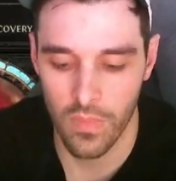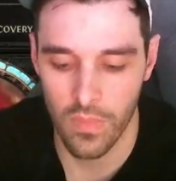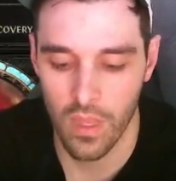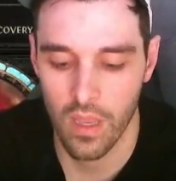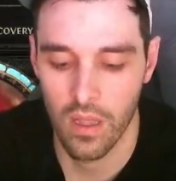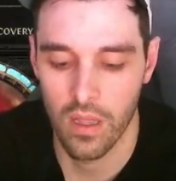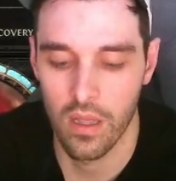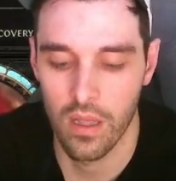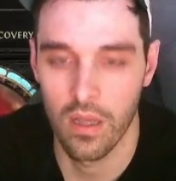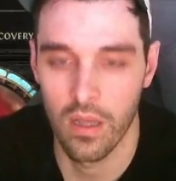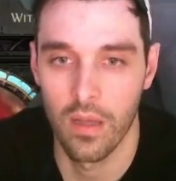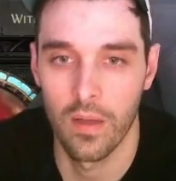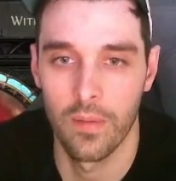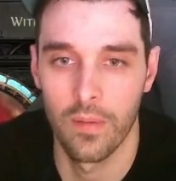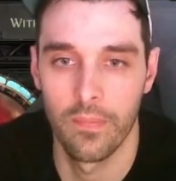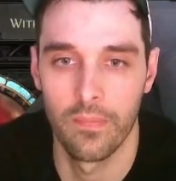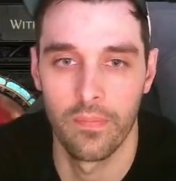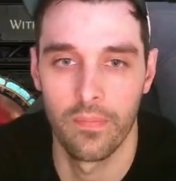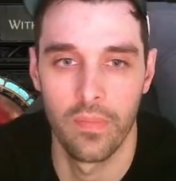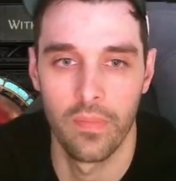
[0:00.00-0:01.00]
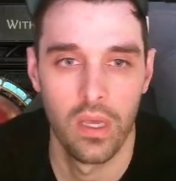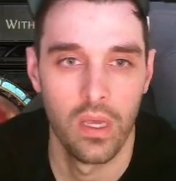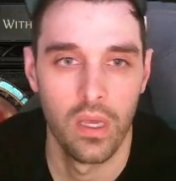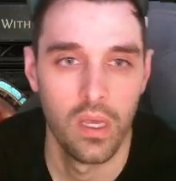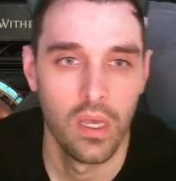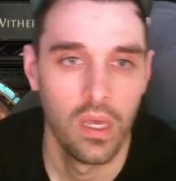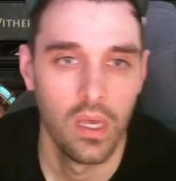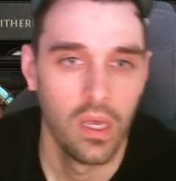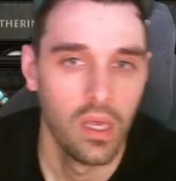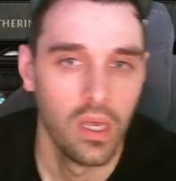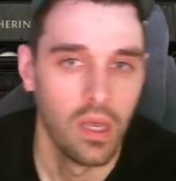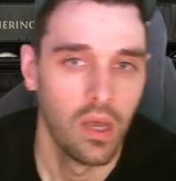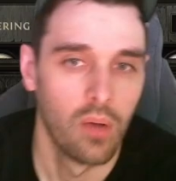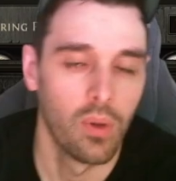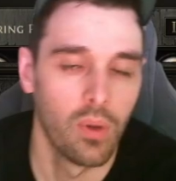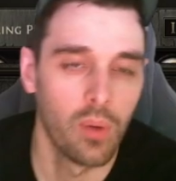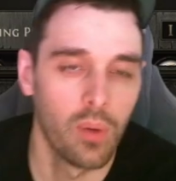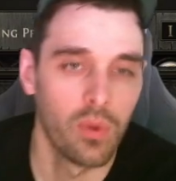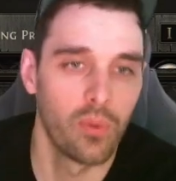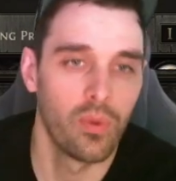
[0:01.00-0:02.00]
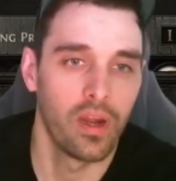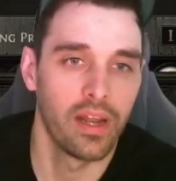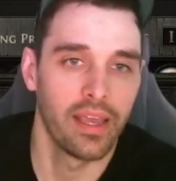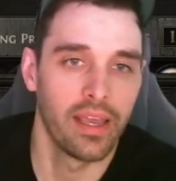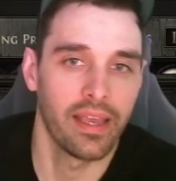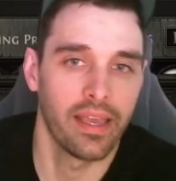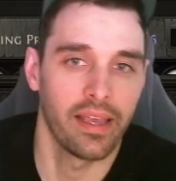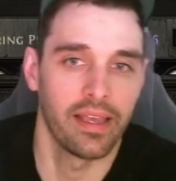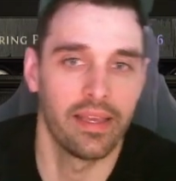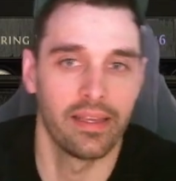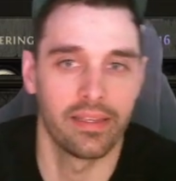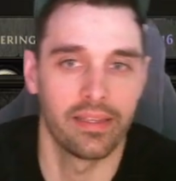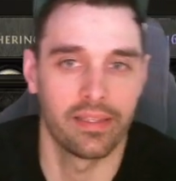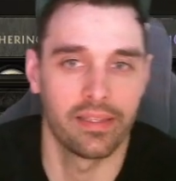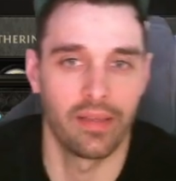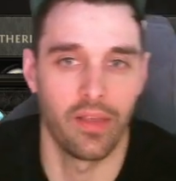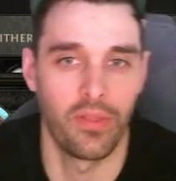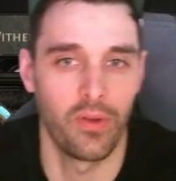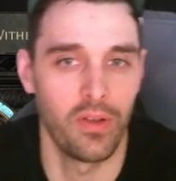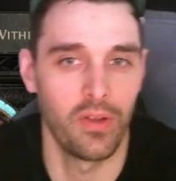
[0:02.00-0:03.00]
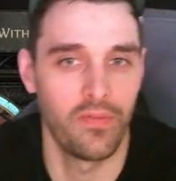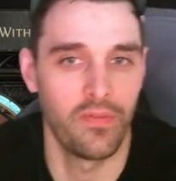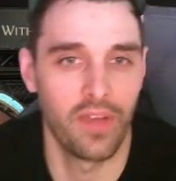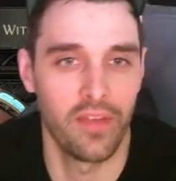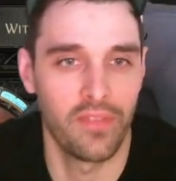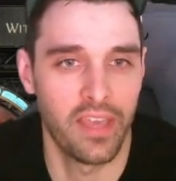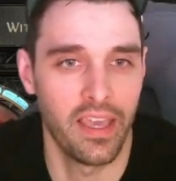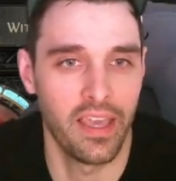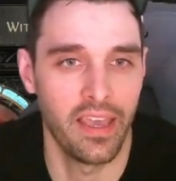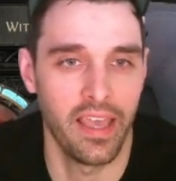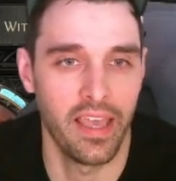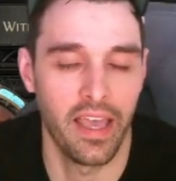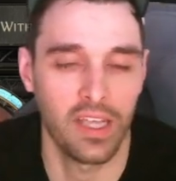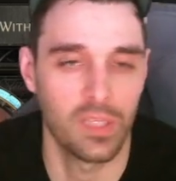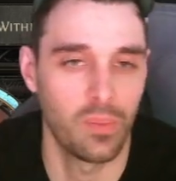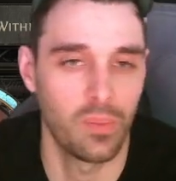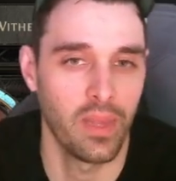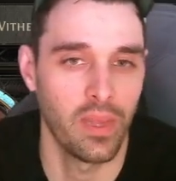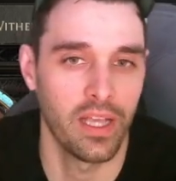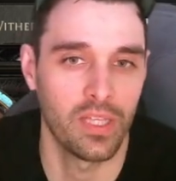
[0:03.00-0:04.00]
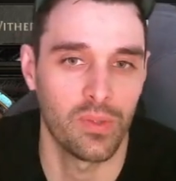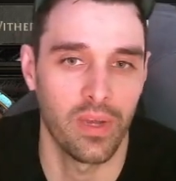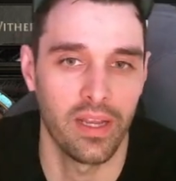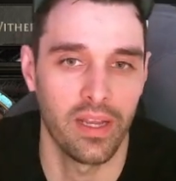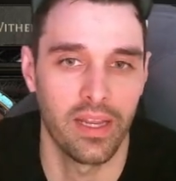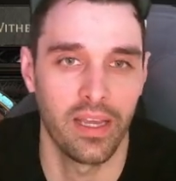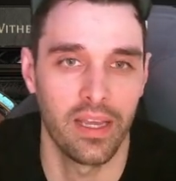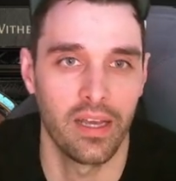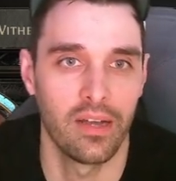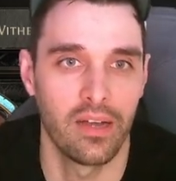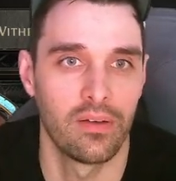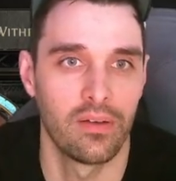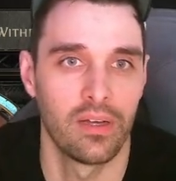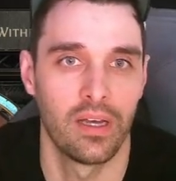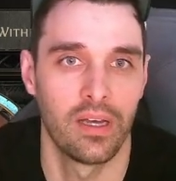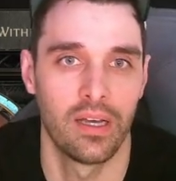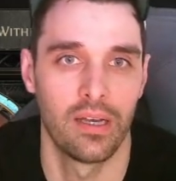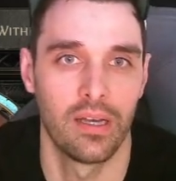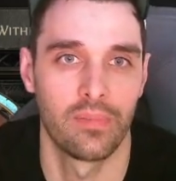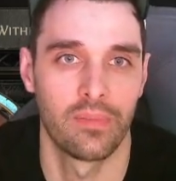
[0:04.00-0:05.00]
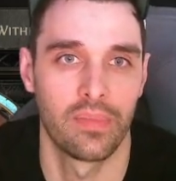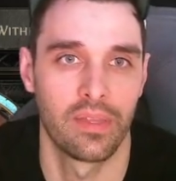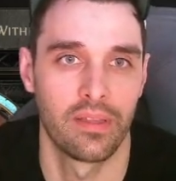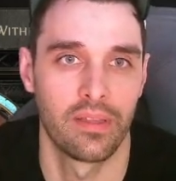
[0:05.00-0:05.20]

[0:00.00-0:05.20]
What we're running is a 35k Hexblast right now.